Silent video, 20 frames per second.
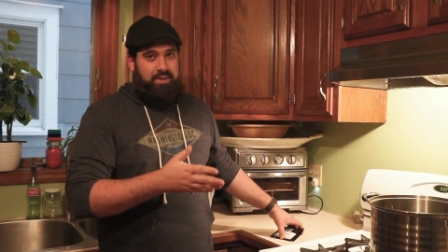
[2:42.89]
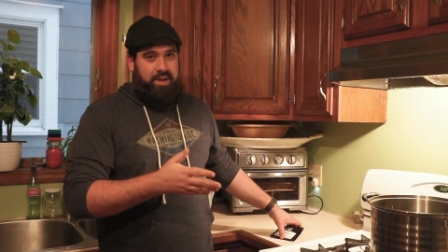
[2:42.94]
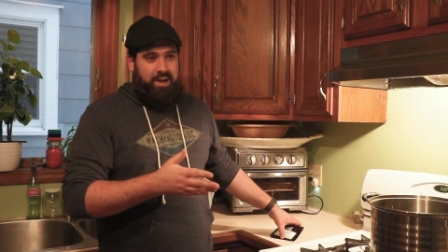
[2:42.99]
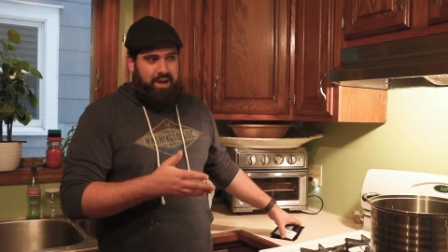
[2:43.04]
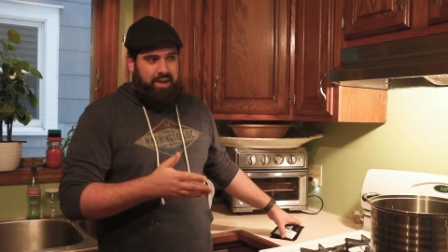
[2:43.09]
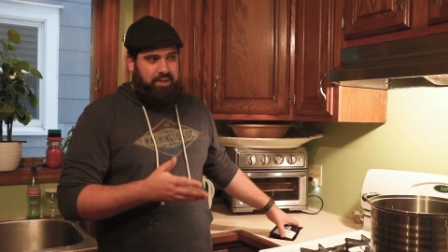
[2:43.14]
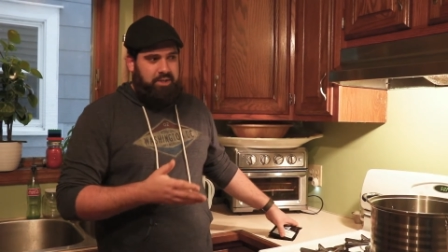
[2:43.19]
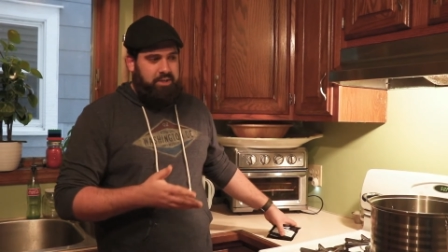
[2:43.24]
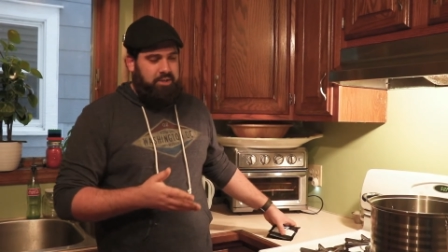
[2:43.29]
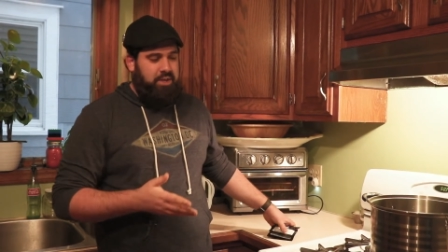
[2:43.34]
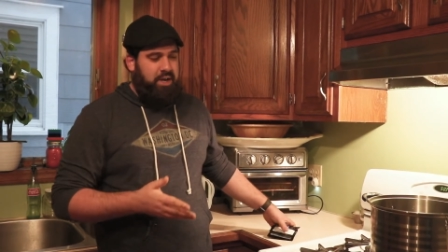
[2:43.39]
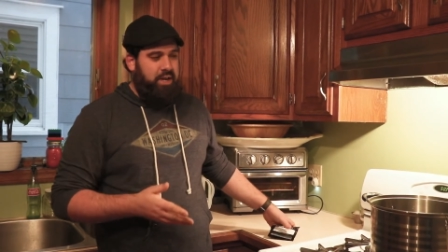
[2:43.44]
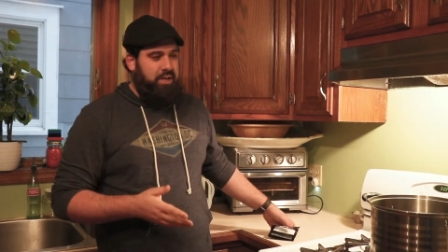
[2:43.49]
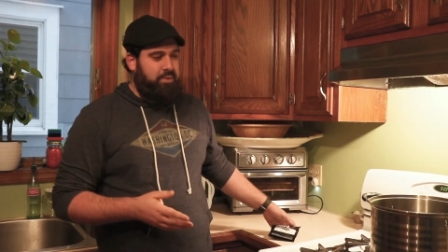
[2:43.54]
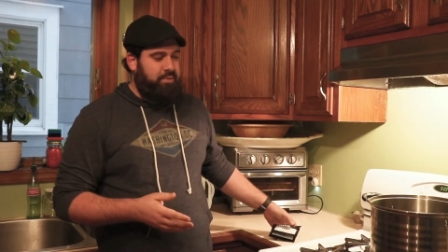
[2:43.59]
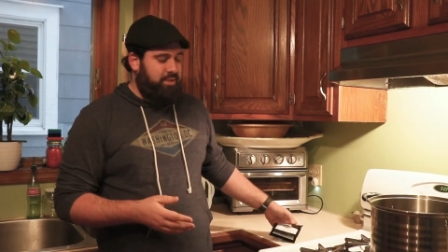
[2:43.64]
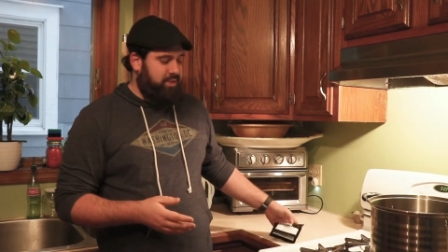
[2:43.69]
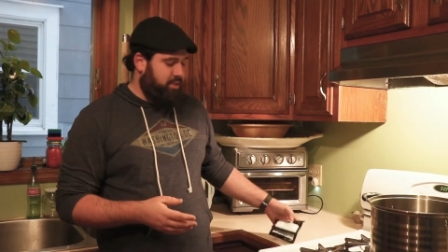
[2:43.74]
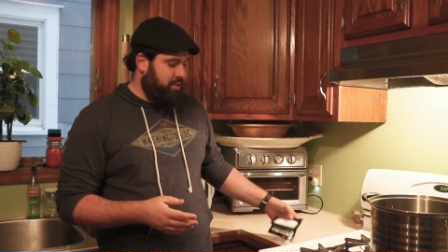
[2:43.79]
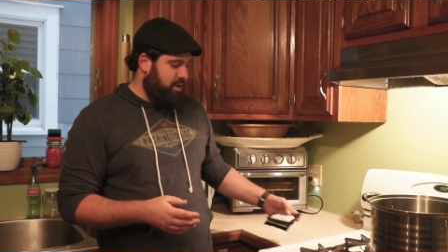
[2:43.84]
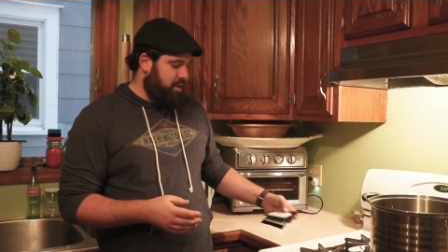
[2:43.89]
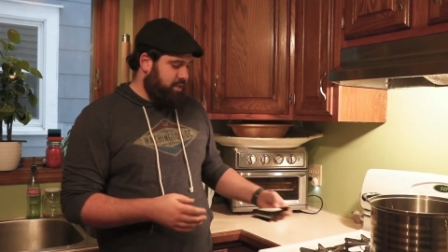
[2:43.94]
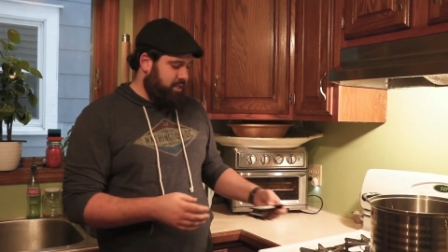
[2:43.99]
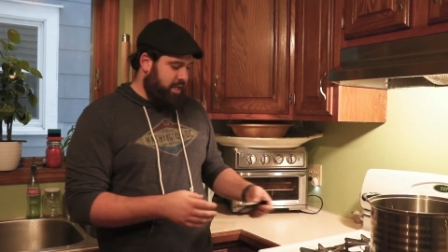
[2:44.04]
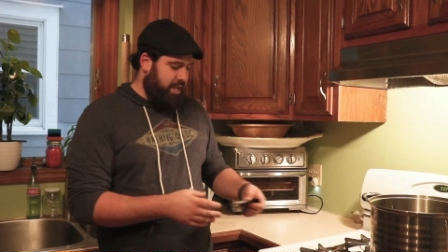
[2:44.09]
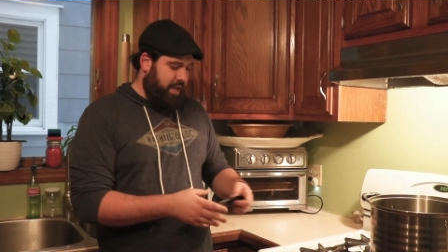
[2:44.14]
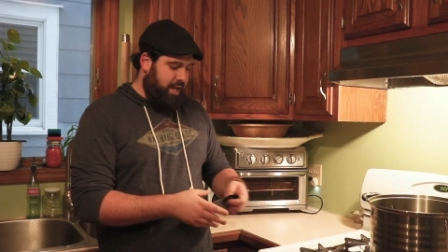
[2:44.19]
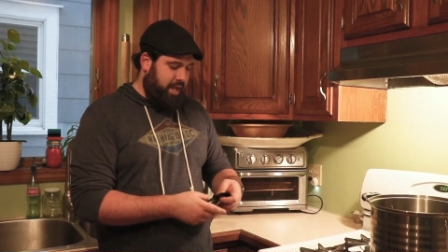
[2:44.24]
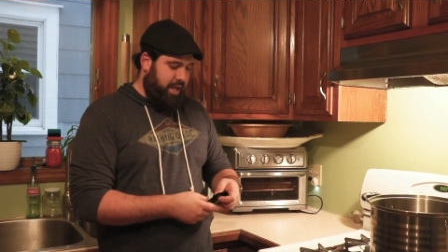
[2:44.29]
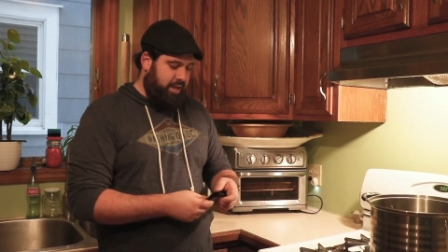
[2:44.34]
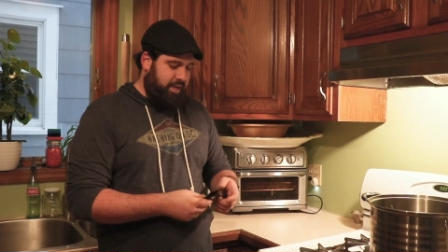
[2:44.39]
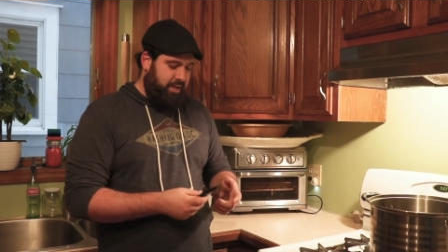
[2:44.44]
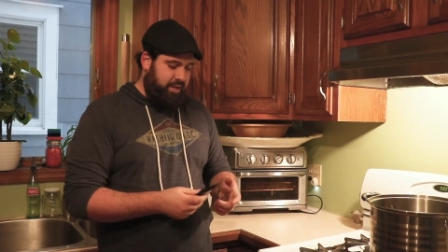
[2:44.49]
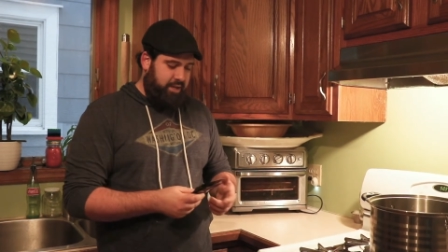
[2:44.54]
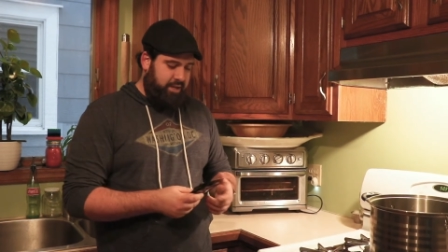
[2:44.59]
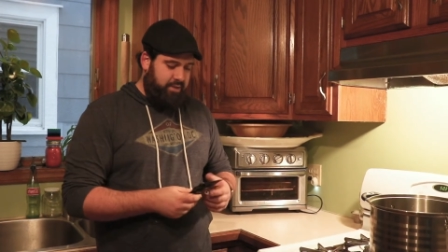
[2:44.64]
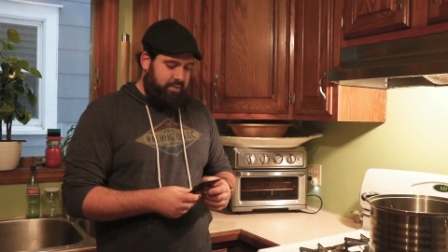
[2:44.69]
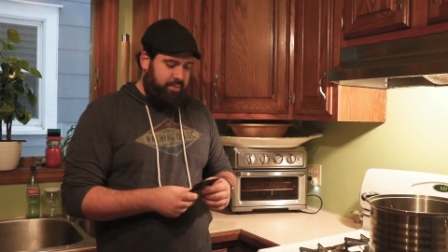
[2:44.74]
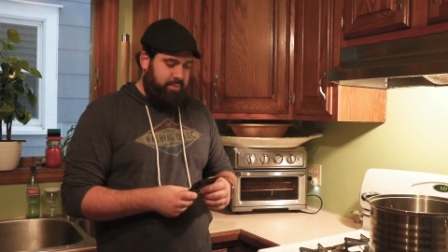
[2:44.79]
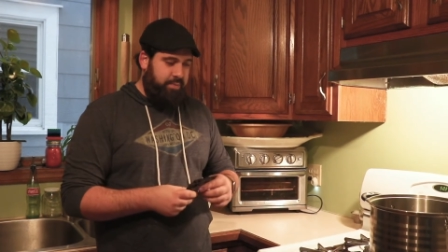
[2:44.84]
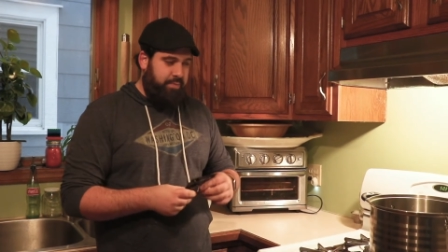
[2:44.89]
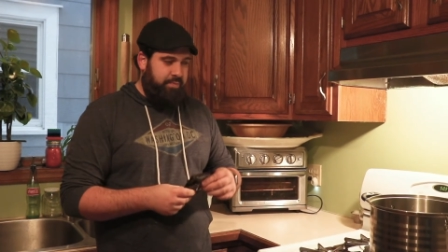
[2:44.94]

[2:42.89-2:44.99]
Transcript: extract, we start to add in